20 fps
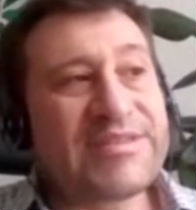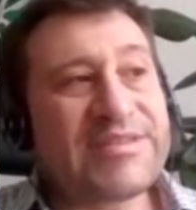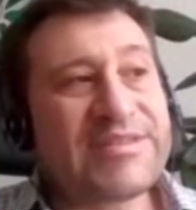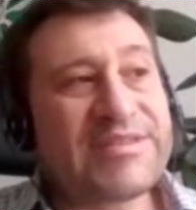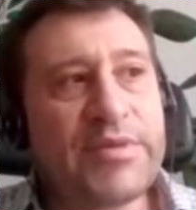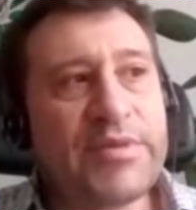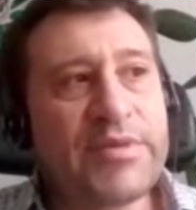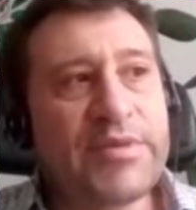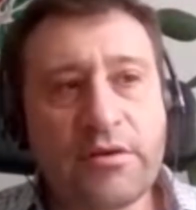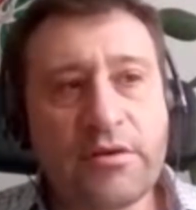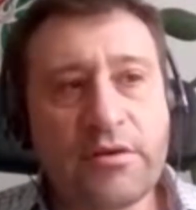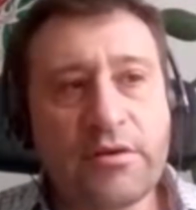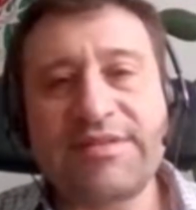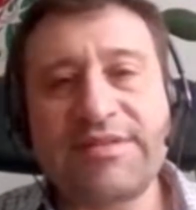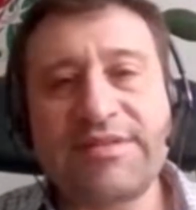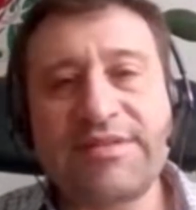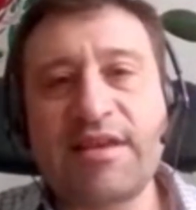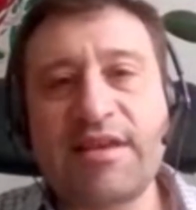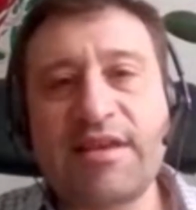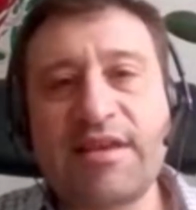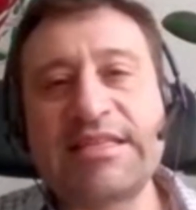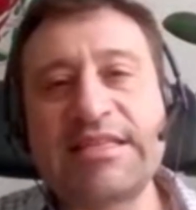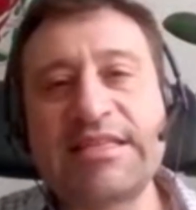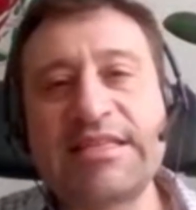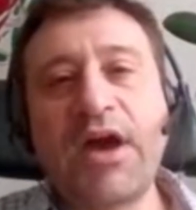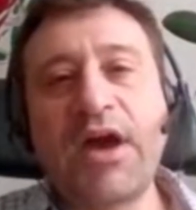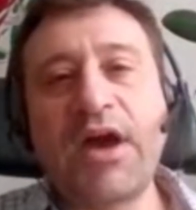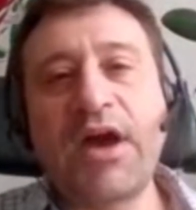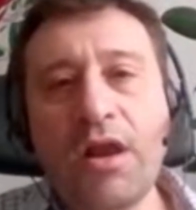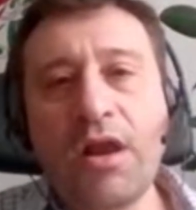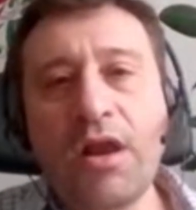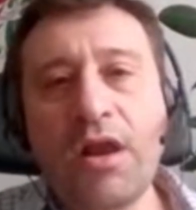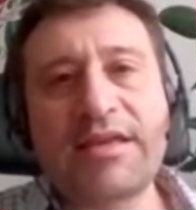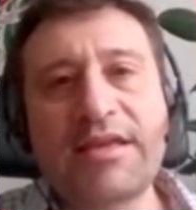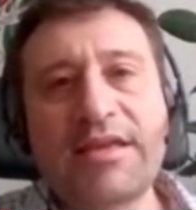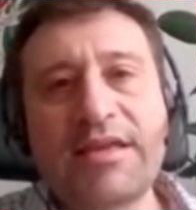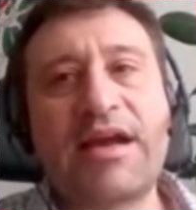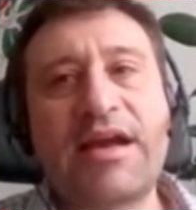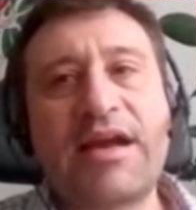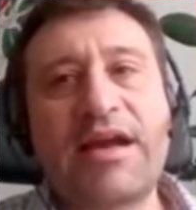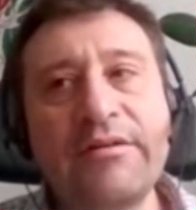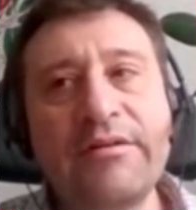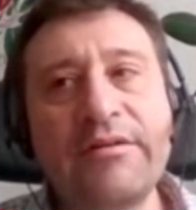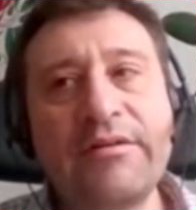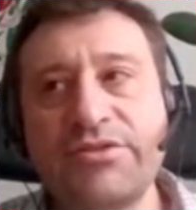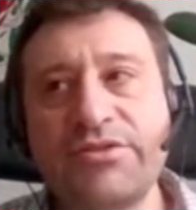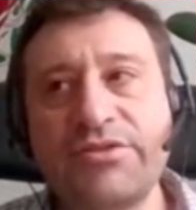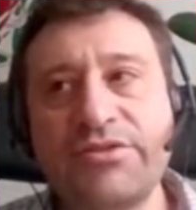because Belarus is the only